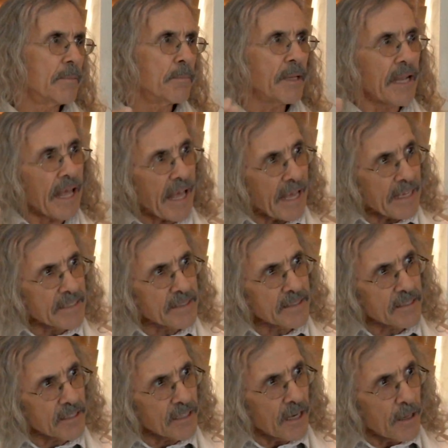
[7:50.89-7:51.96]
But
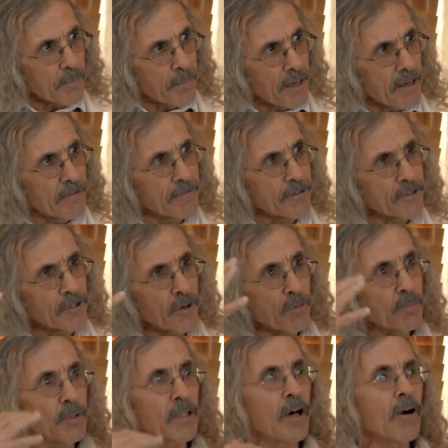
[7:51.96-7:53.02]
as above, so
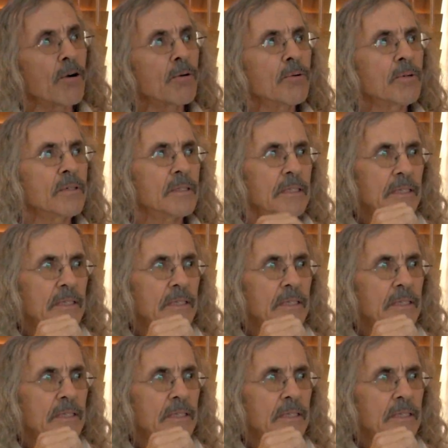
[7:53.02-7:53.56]
below,